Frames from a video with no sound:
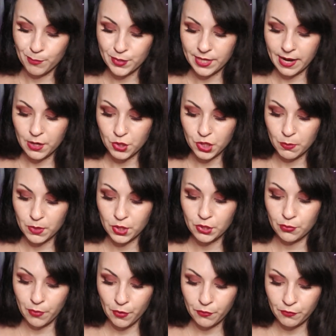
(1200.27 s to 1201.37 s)
saying she was
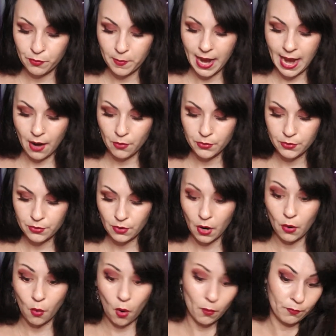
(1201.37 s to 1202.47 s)
thrown from
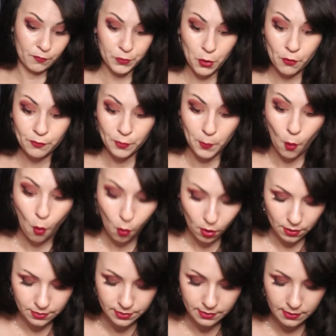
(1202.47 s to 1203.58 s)
a
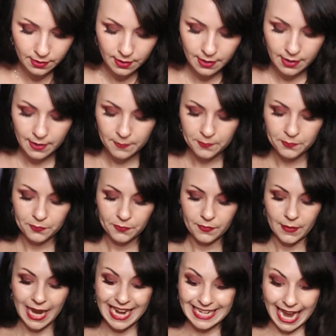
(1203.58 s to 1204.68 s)
horse
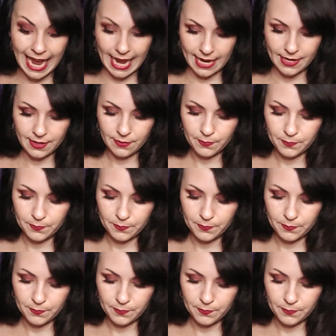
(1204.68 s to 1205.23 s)
and died.